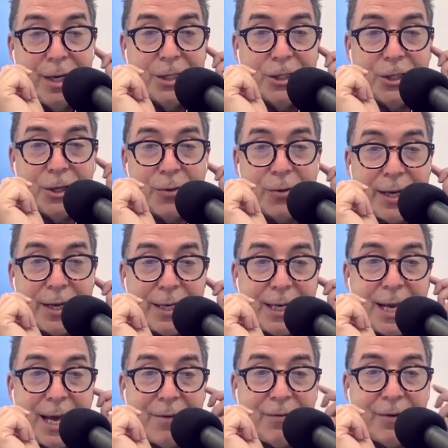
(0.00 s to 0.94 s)
So they
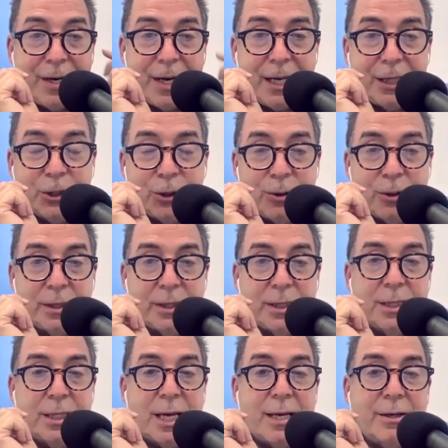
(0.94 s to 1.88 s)
did have a natural
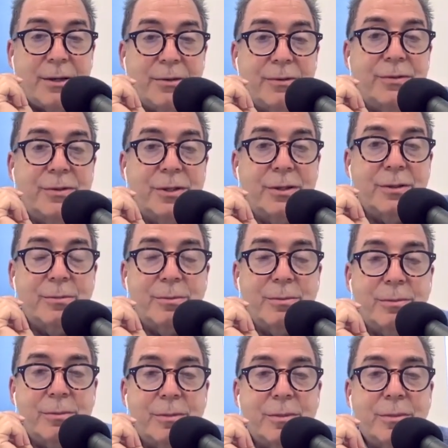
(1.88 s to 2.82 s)
incentive to
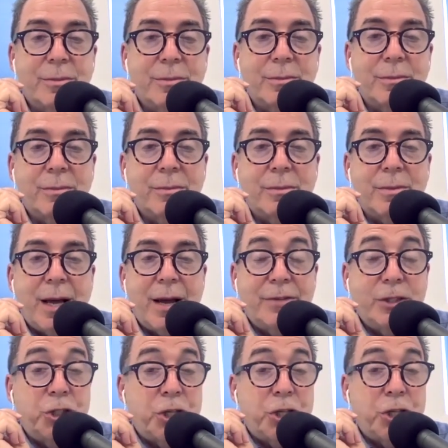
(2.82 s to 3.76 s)

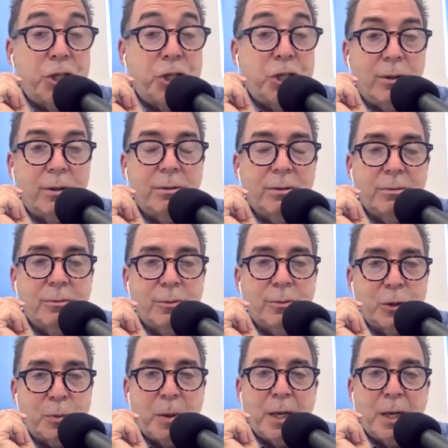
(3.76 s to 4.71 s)
have a general
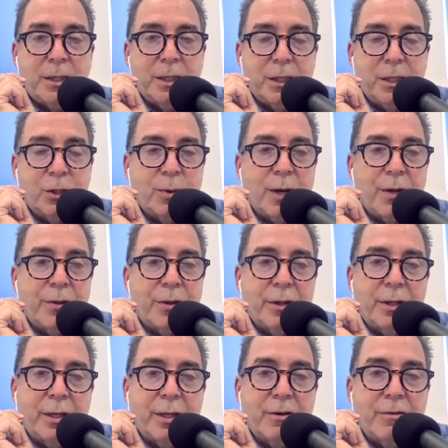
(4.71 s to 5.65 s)
response to this
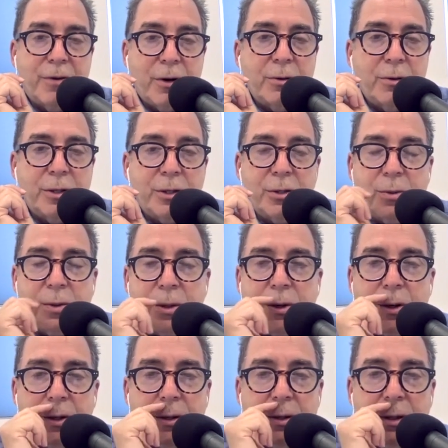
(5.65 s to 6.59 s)
rather than a focused one
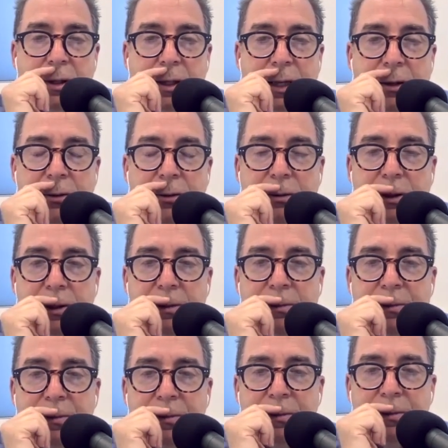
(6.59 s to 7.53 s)
on the elderly.
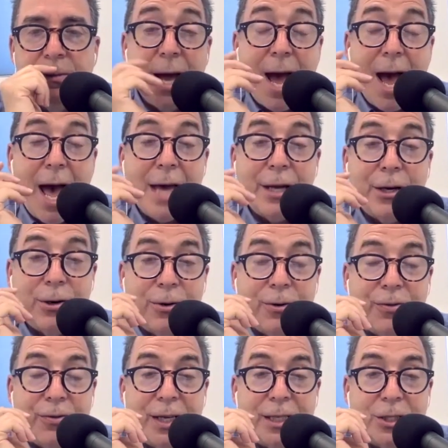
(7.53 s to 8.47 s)
I don't
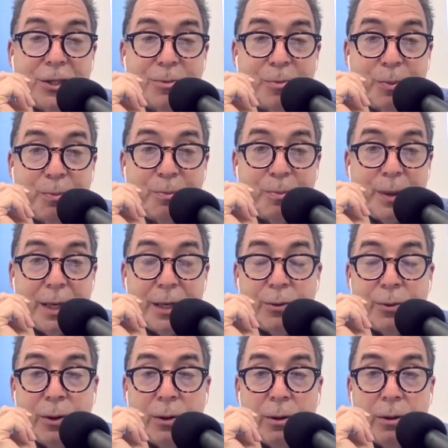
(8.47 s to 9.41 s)
know if that's played
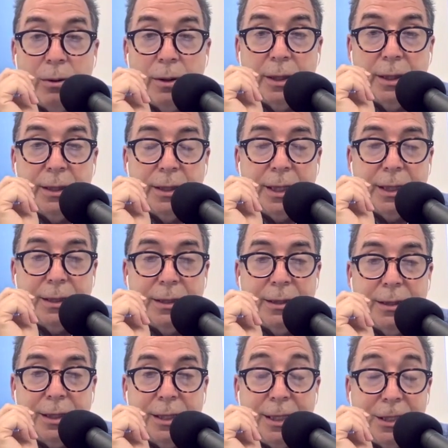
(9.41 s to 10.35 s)
a role. It
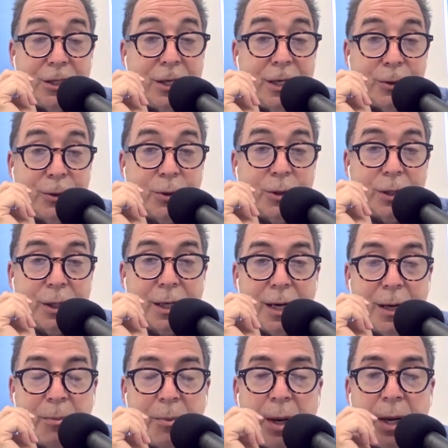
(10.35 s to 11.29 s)
is an interesting
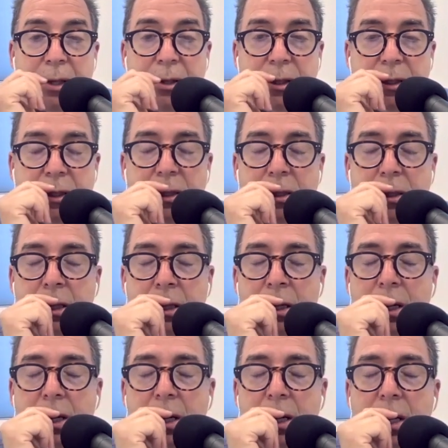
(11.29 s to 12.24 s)
hypothesis.
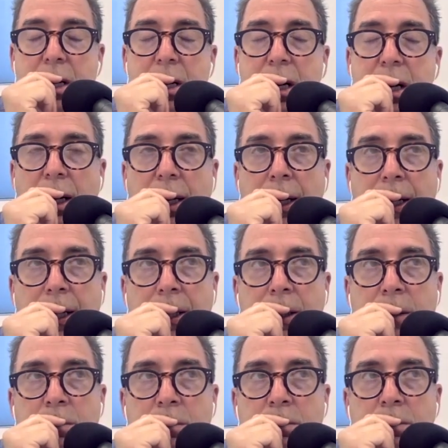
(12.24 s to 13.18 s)

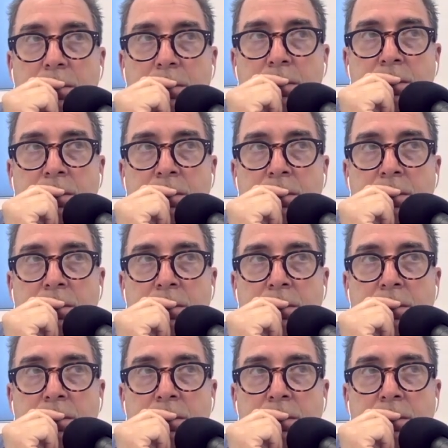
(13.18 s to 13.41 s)
Then